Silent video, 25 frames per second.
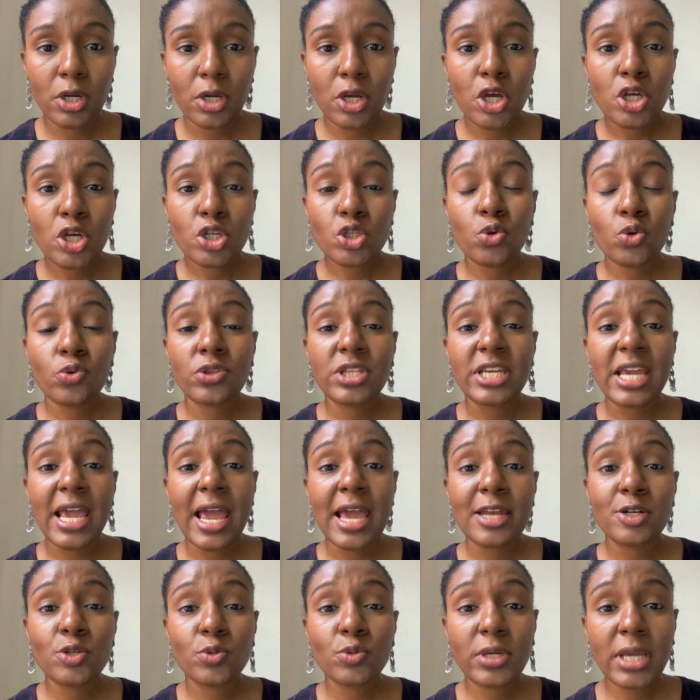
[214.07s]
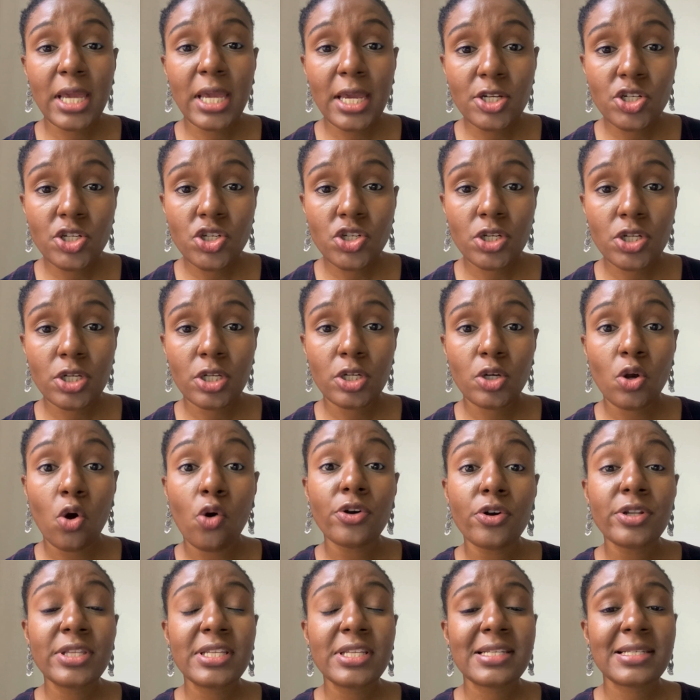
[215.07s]
So, the education or
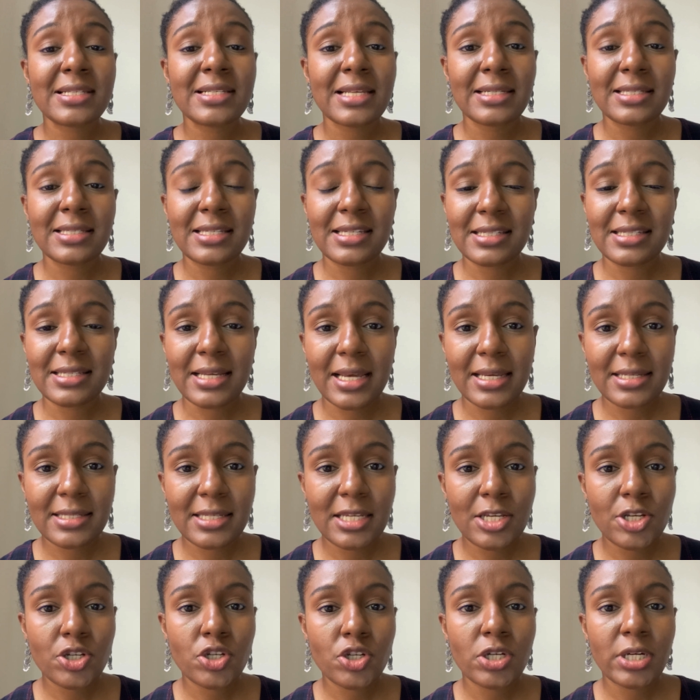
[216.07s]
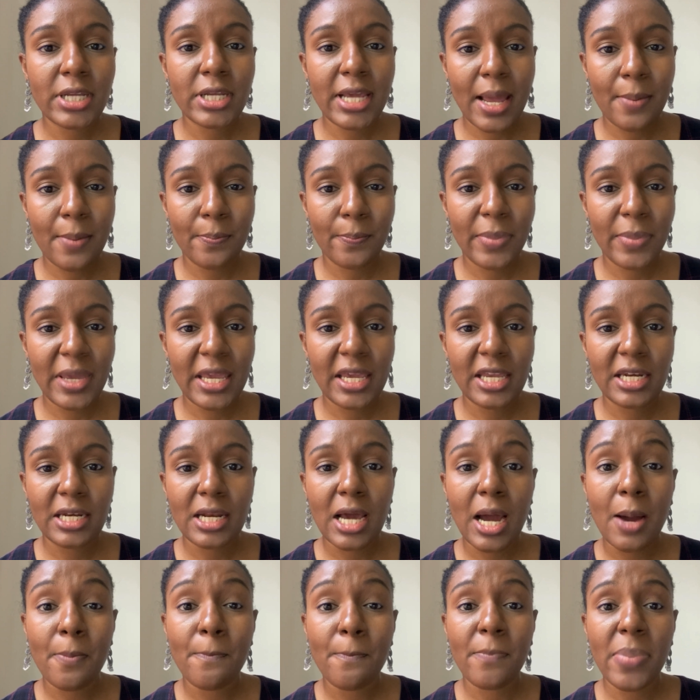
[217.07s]
the sensitization campaign
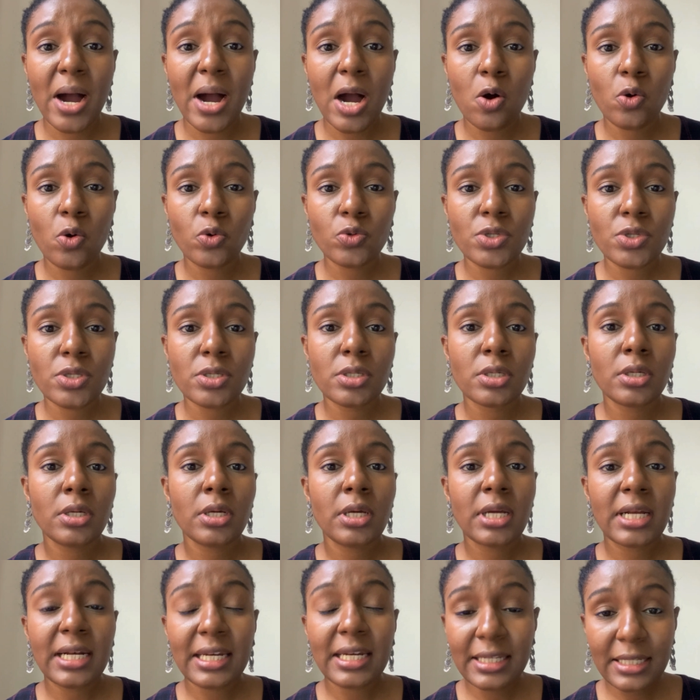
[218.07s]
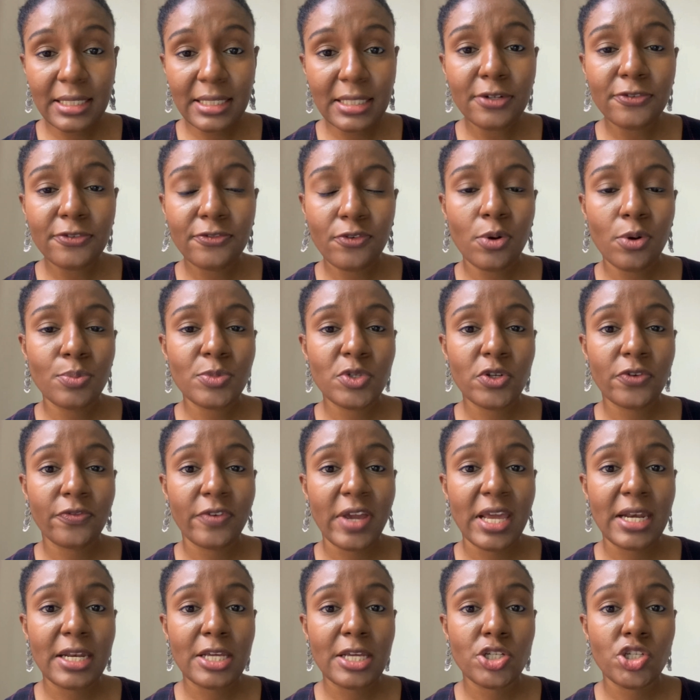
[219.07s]
about cleaner forms of
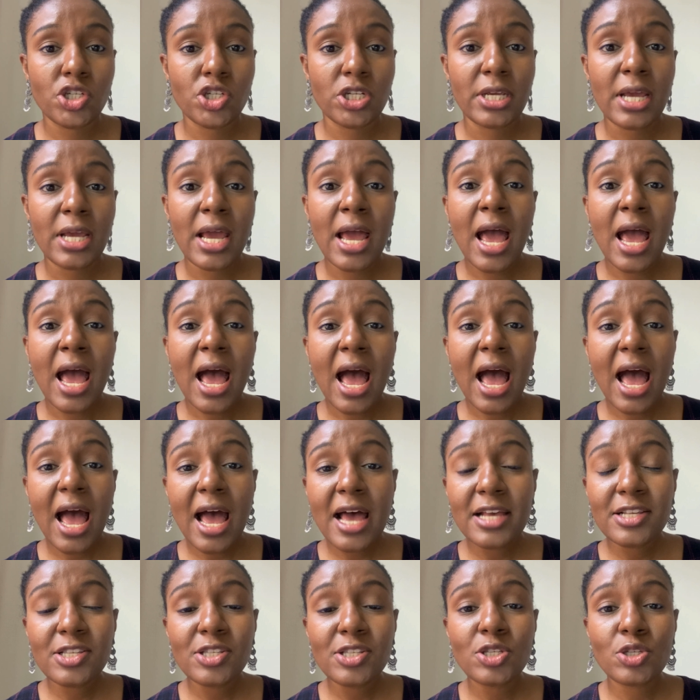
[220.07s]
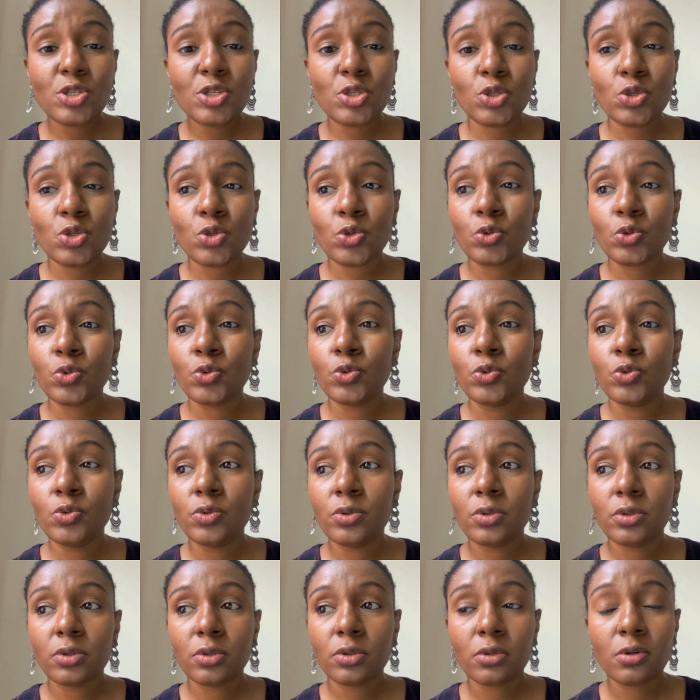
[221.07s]
energy has to
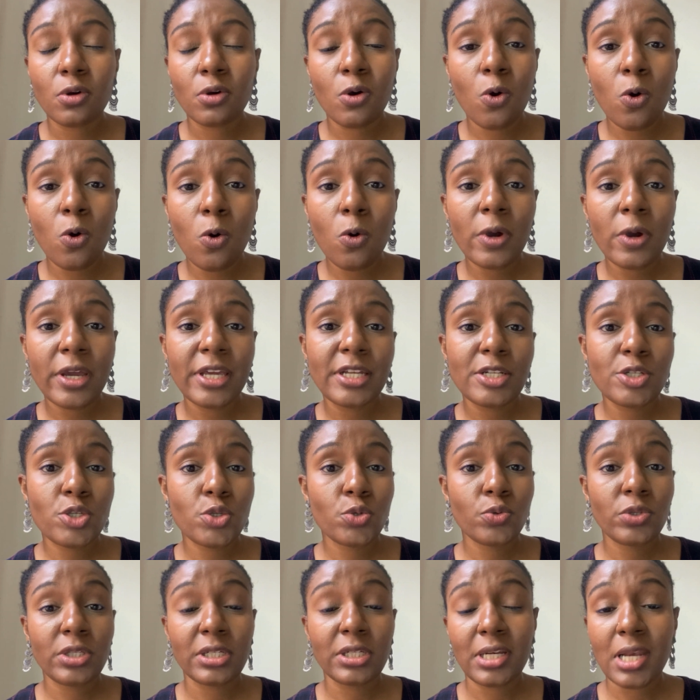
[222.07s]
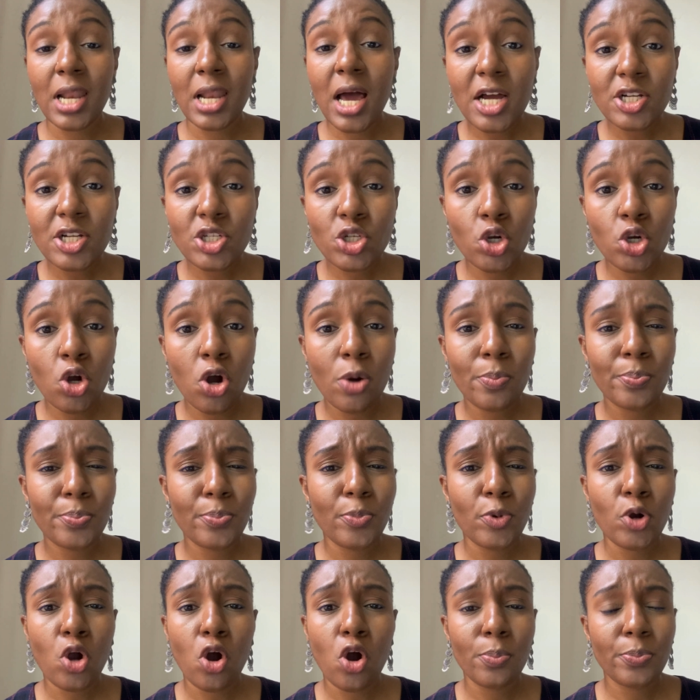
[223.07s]
go into the large
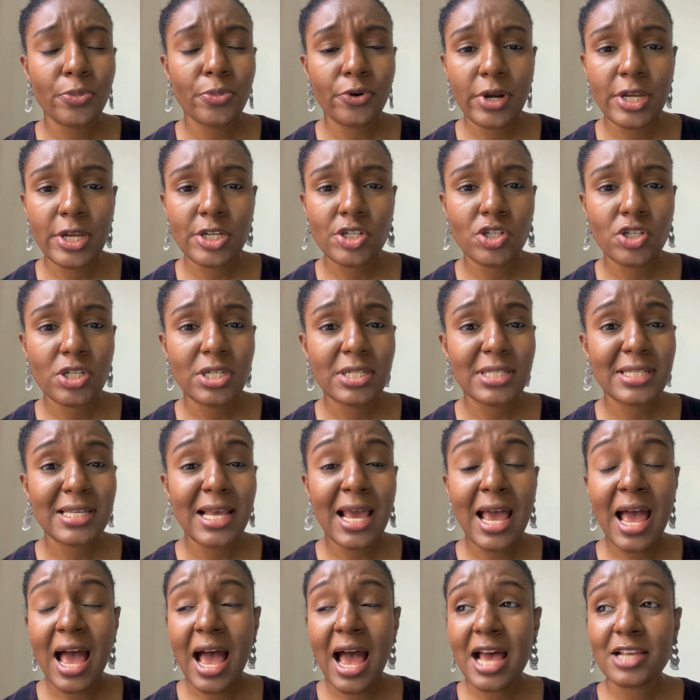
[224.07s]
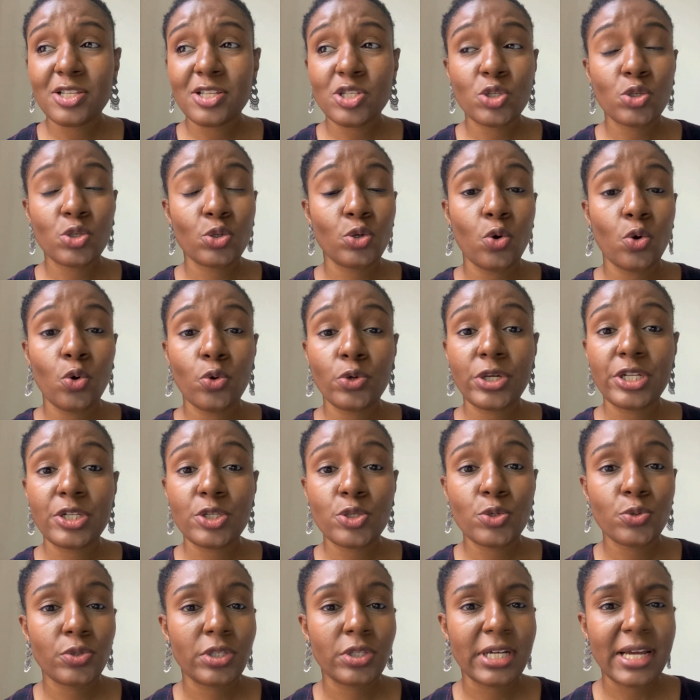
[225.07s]
corporations, has to go
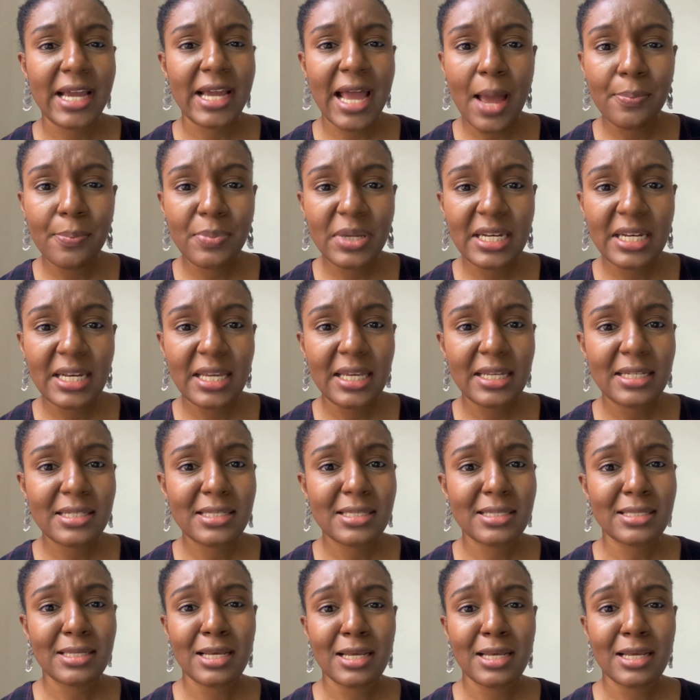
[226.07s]
into the cabinets,